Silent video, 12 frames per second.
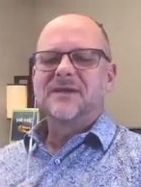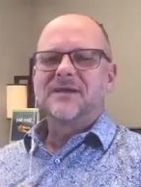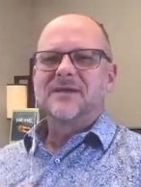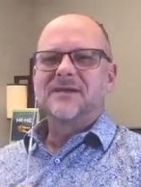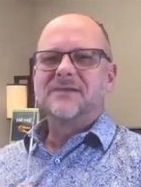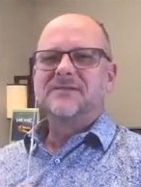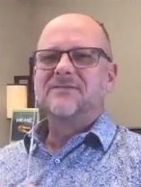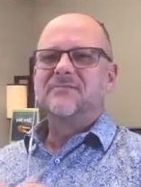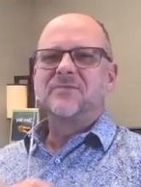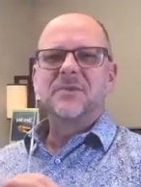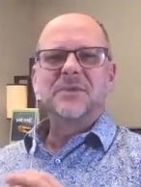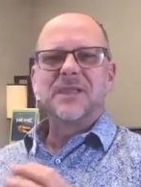It's a
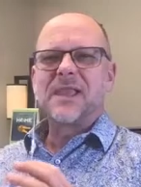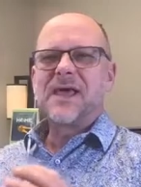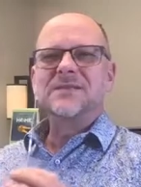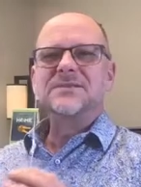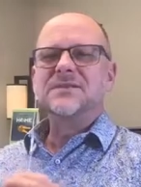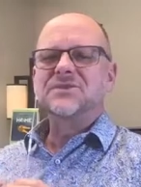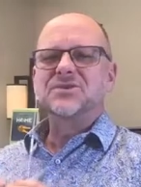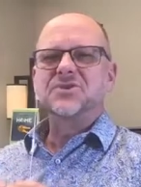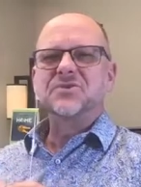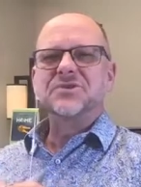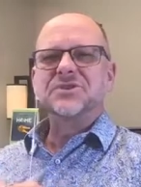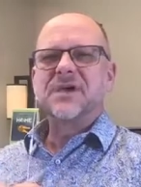classic
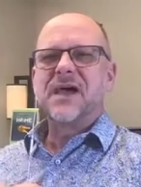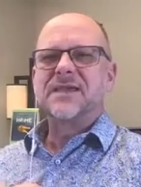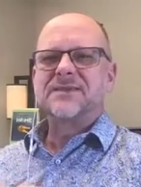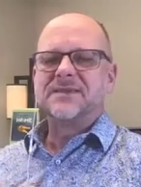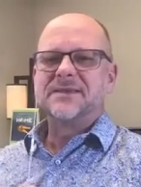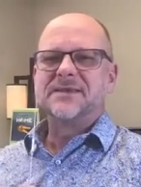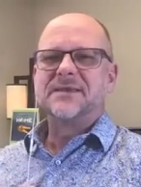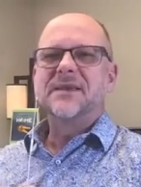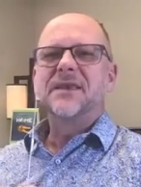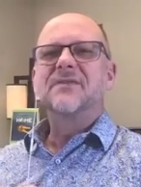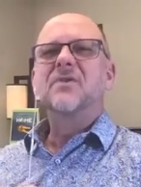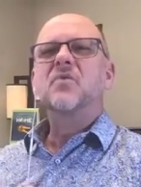Jewish idea
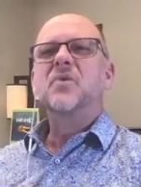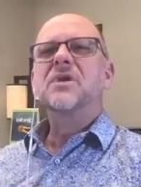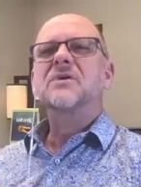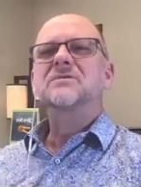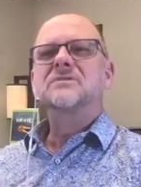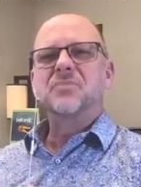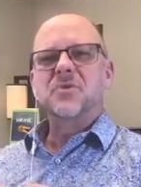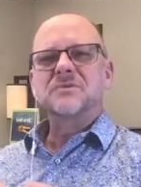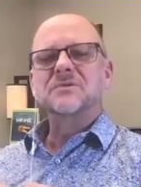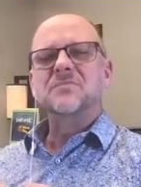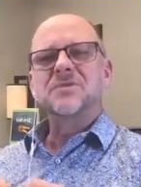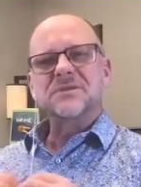that we are supposed to
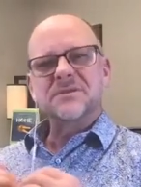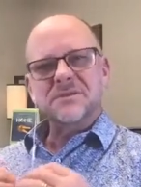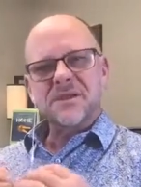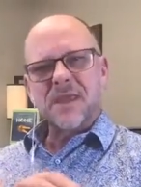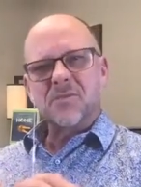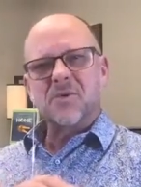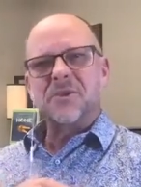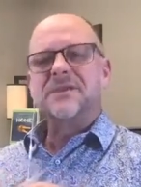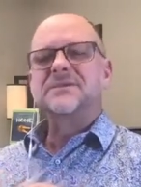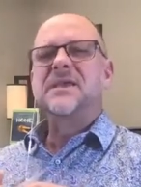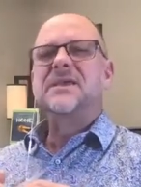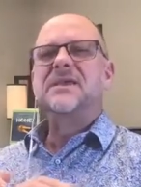be stable and
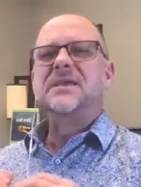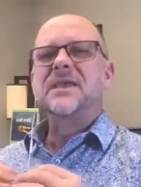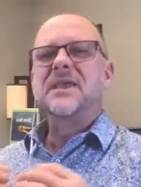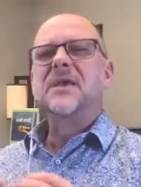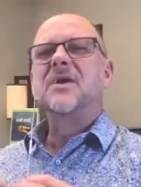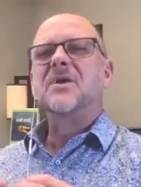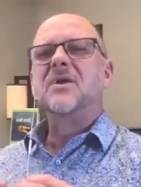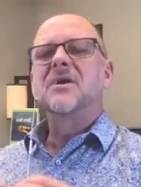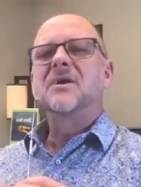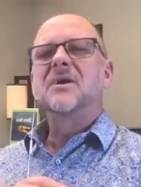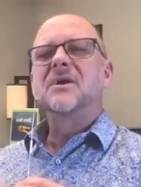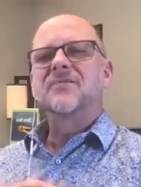taking care
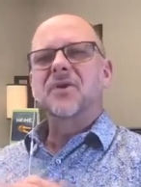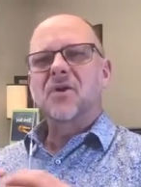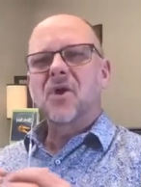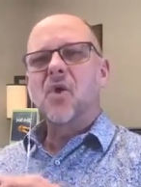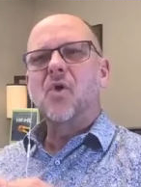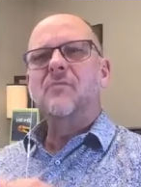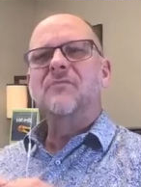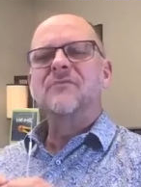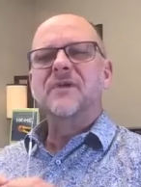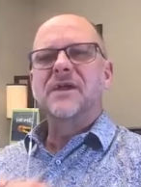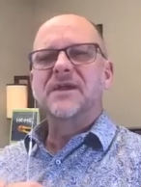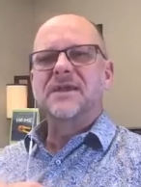of our home
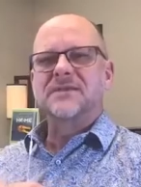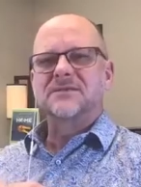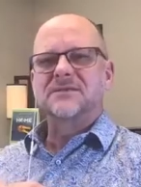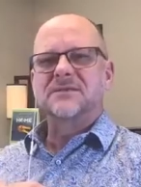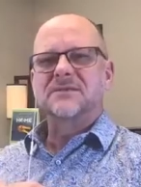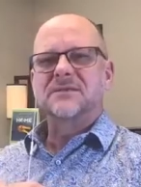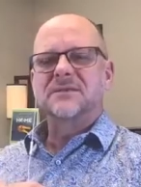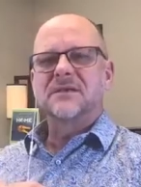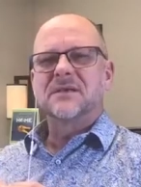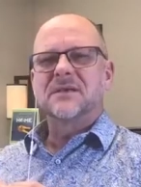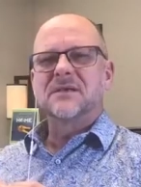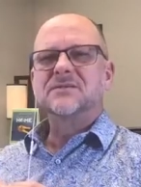finances.
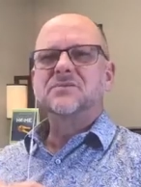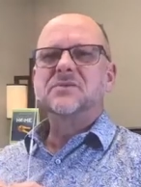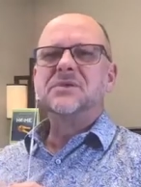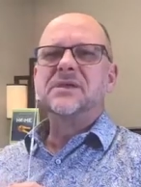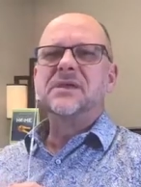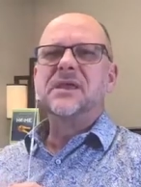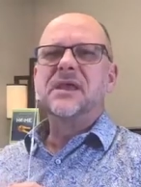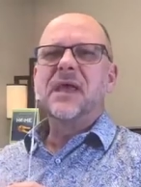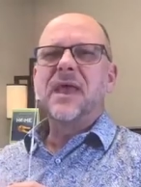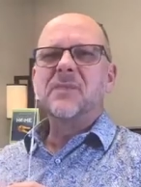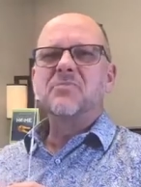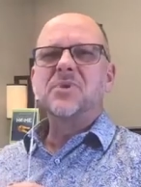It's really
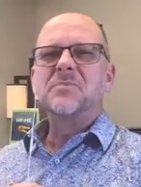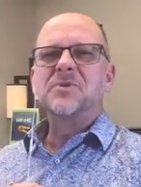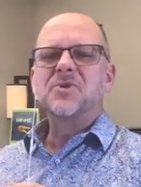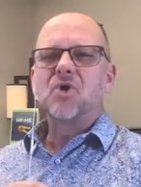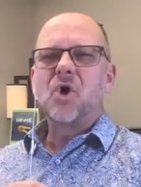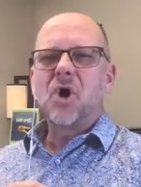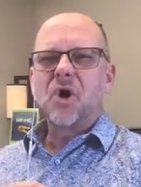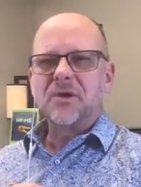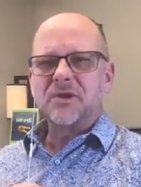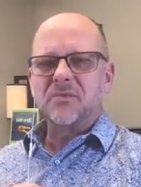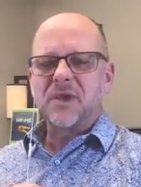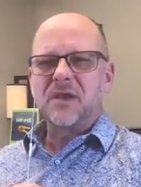a biblical
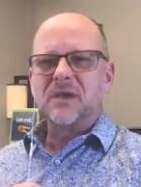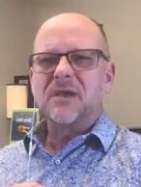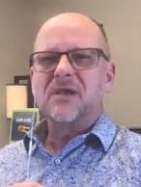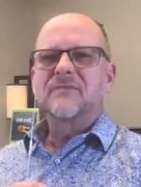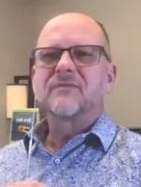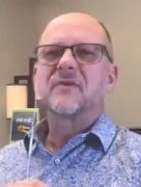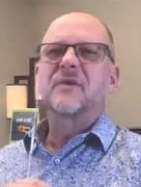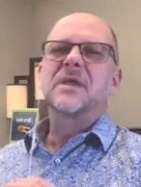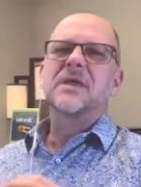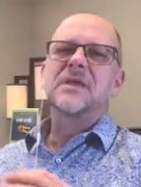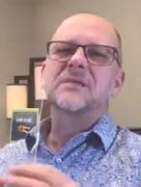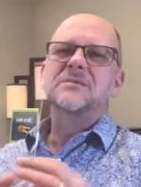argument
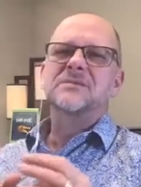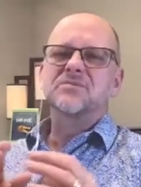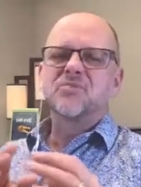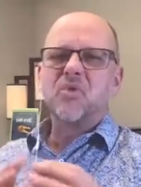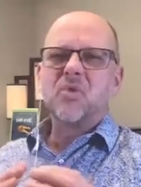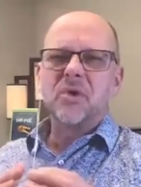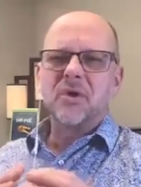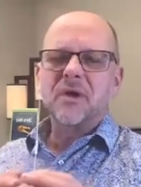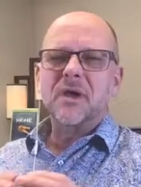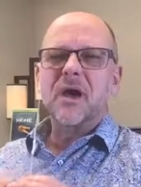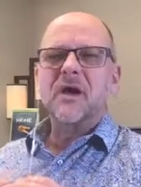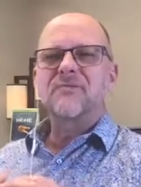in support
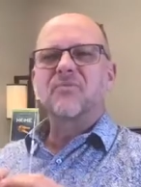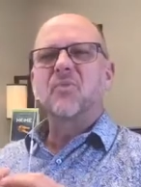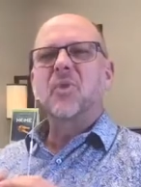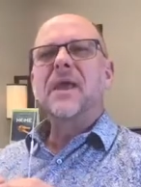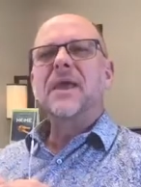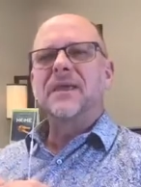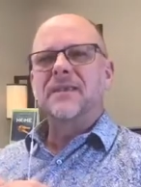of bread.